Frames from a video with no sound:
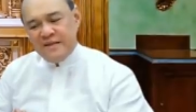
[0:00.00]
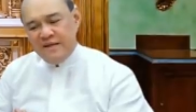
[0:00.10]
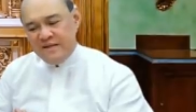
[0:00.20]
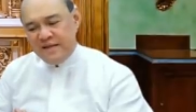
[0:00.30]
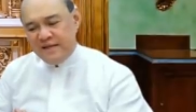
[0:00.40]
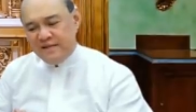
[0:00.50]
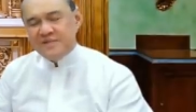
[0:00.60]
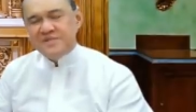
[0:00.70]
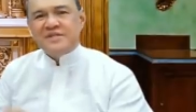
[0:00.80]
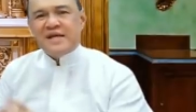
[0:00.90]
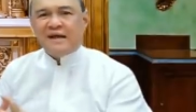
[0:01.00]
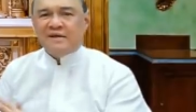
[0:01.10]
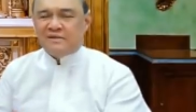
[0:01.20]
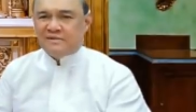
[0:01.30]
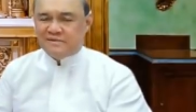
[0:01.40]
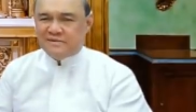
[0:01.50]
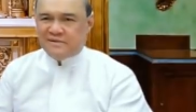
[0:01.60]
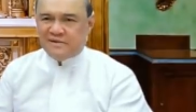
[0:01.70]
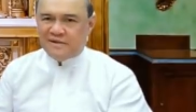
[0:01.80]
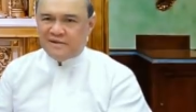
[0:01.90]
that shackle
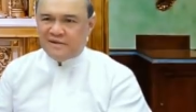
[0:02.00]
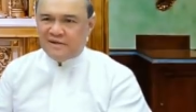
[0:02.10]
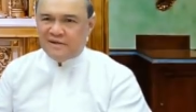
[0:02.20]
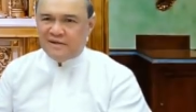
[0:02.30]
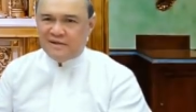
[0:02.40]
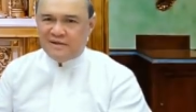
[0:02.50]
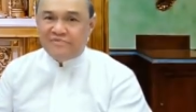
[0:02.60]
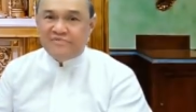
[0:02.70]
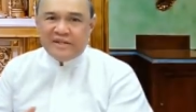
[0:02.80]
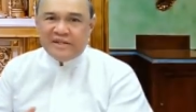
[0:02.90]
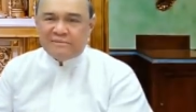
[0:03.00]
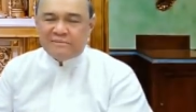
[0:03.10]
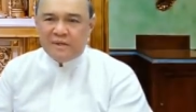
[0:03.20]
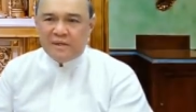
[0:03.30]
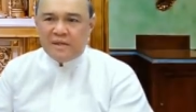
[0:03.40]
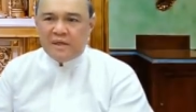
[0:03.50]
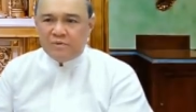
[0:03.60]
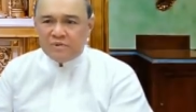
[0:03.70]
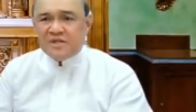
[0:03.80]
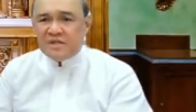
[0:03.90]
uh, freedom, and
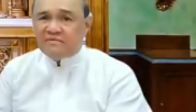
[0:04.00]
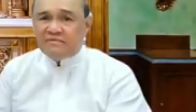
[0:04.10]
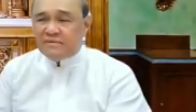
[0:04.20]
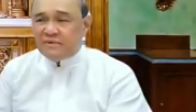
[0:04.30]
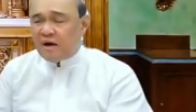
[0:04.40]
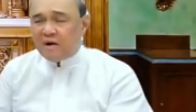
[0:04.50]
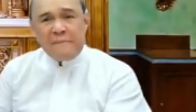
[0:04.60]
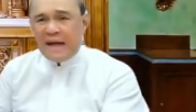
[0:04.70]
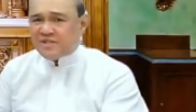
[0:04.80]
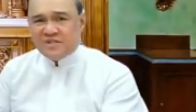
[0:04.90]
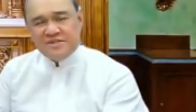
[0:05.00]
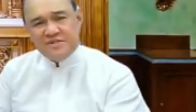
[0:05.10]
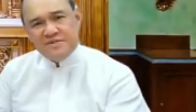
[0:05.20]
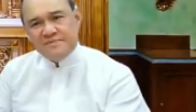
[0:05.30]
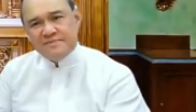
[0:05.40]
which are the our passions,